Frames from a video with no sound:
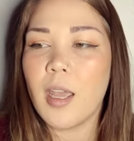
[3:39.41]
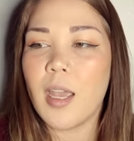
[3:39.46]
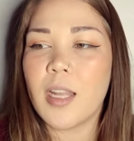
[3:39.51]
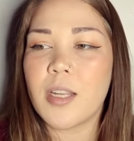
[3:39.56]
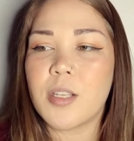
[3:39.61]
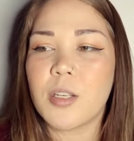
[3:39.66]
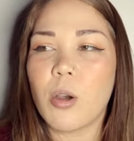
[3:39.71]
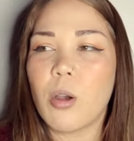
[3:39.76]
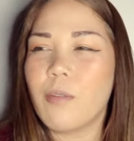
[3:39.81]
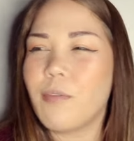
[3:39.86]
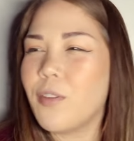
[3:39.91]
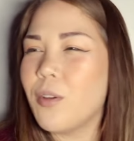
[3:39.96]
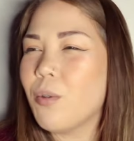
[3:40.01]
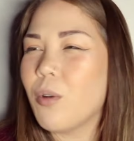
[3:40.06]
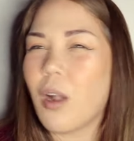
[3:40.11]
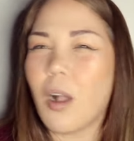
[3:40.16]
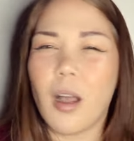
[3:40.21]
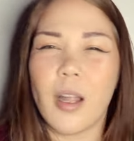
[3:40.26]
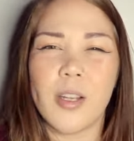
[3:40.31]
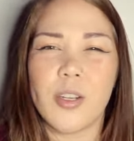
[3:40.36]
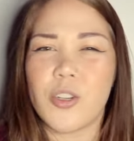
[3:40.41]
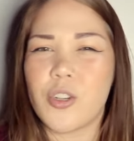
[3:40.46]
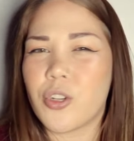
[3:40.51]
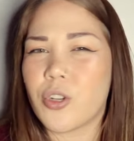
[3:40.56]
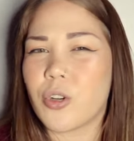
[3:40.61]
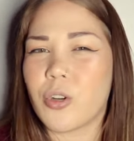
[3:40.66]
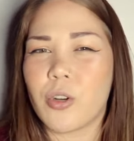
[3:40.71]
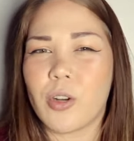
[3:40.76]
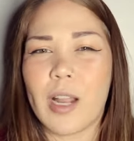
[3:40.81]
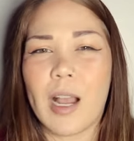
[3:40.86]
And so if you are
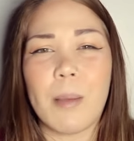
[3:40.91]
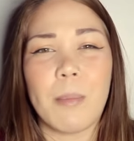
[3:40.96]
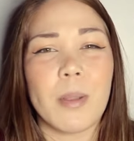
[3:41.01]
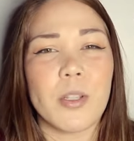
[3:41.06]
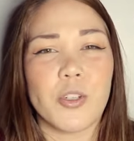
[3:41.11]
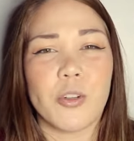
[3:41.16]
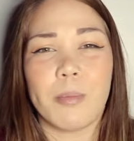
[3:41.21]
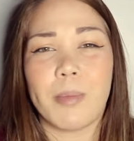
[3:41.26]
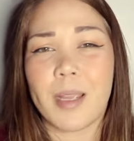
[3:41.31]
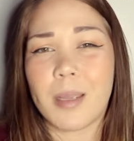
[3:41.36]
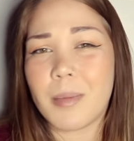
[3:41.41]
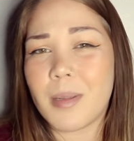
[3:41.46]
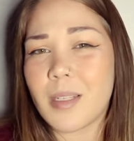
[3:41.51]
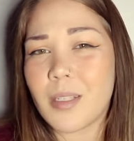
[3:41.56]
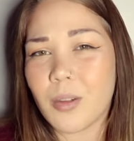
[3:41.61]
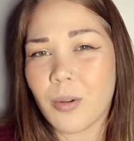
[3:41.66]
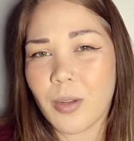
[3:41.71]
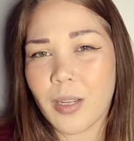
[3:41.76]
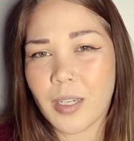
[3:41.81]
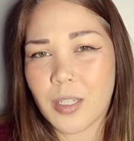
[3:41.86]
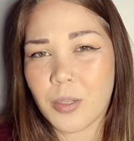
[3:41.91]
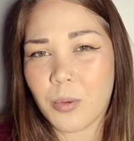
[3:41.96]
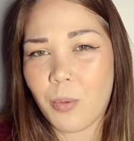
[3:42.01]
unsure how much your baby is going